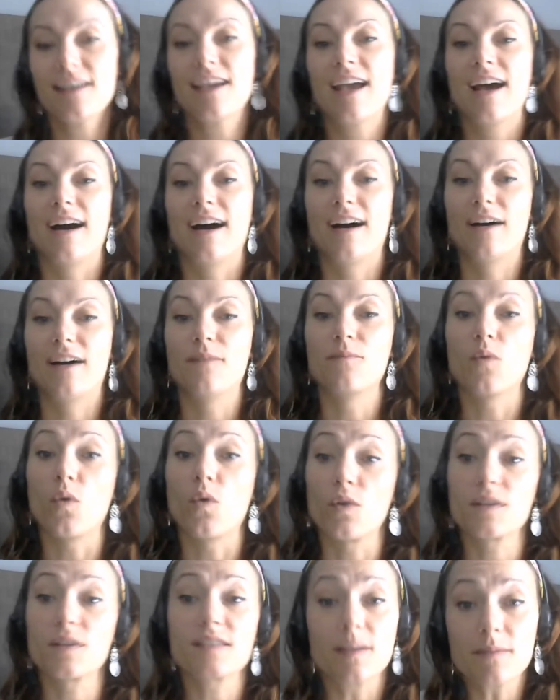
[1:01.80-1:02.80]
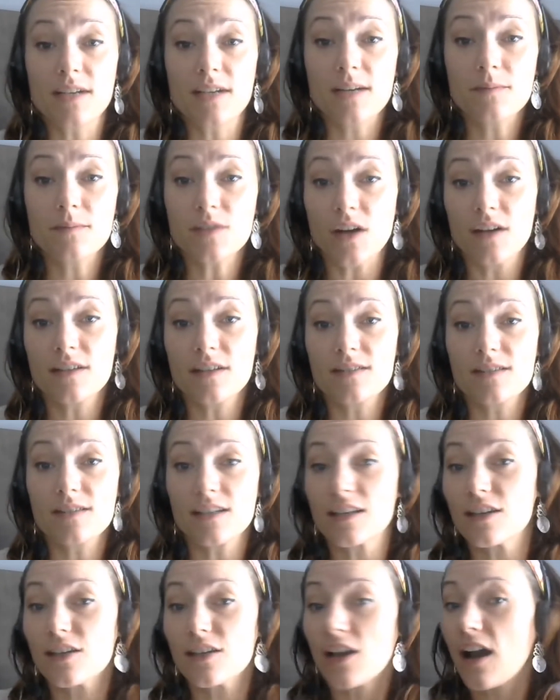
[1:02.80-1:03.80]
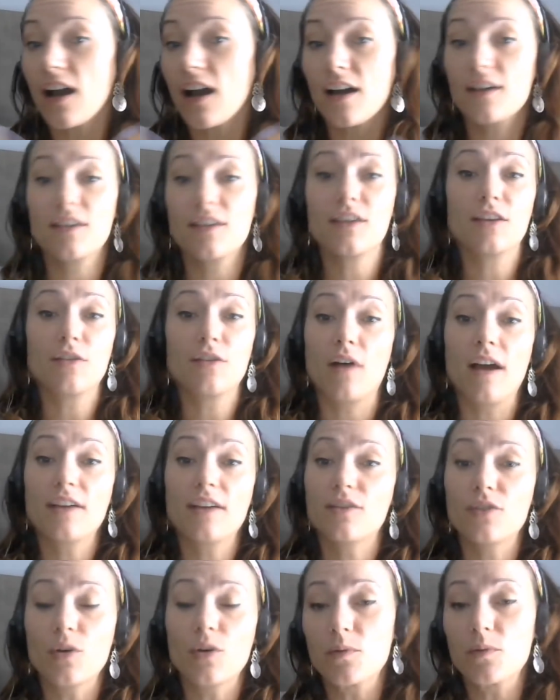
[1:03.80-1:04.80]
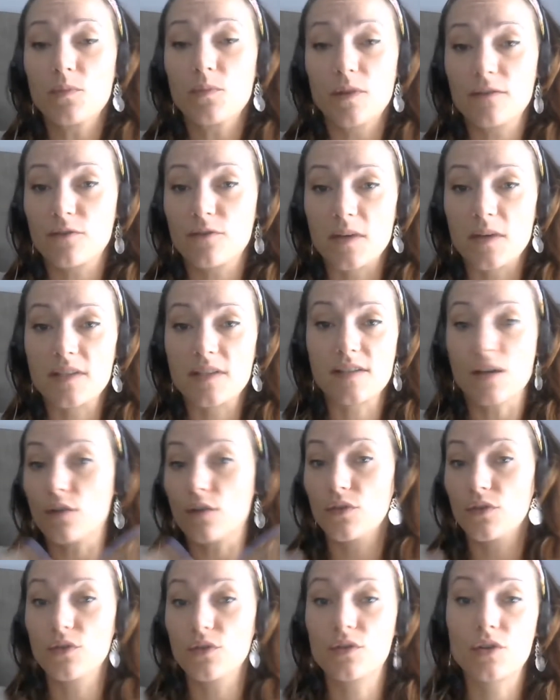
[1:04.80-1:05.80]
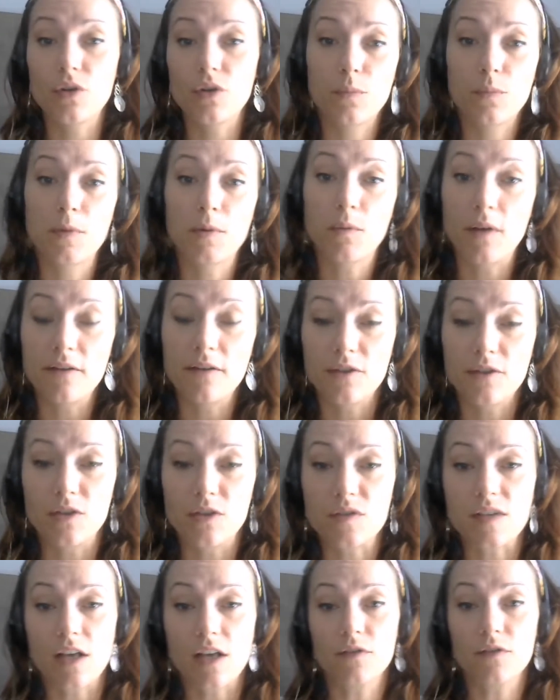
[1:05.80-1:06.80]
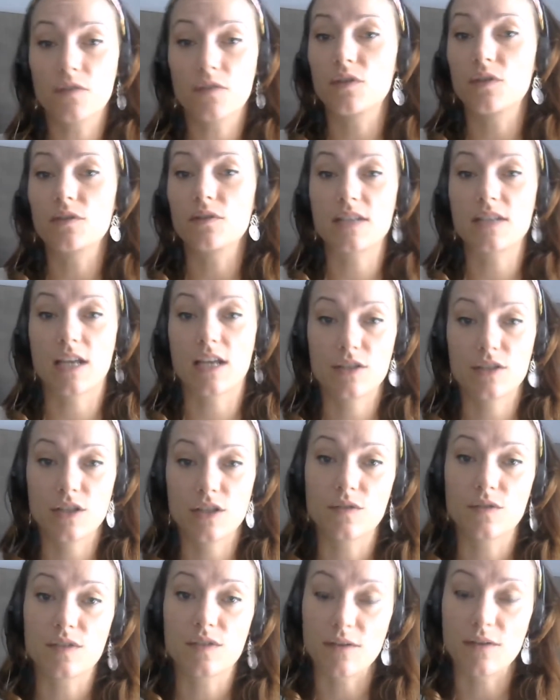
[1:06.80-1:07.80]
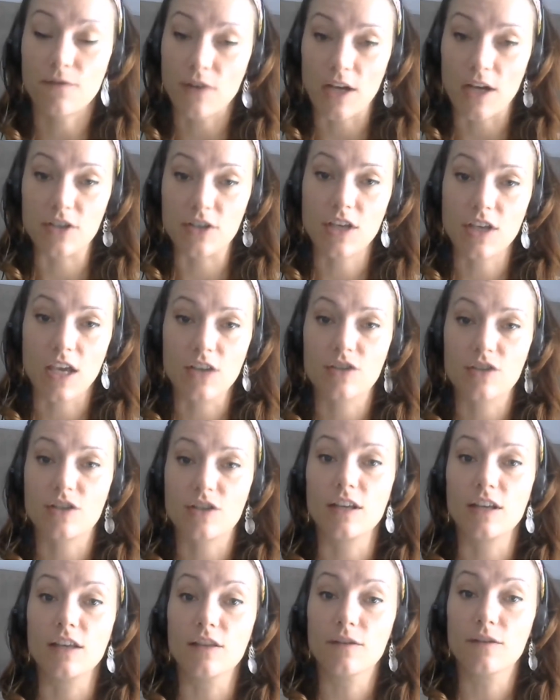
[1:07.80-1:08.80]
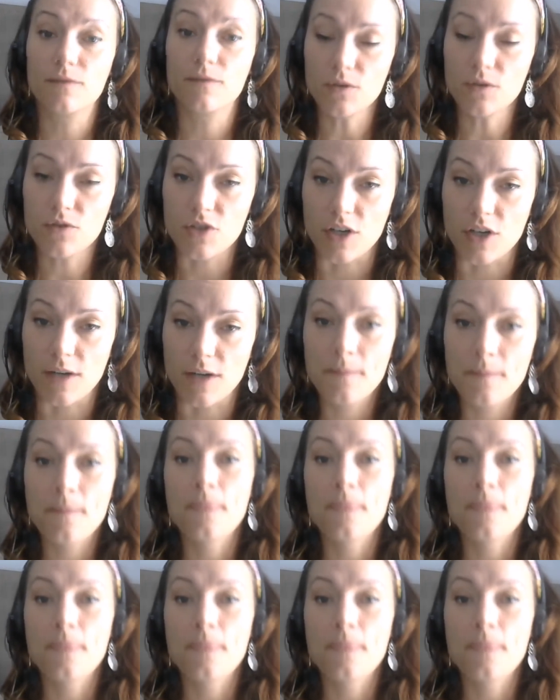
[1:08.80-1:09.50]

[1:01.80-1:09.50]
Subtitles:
Or sometimes, honestly, I could open one for myself. You can open one for yourself if you intend to use it for education in the future.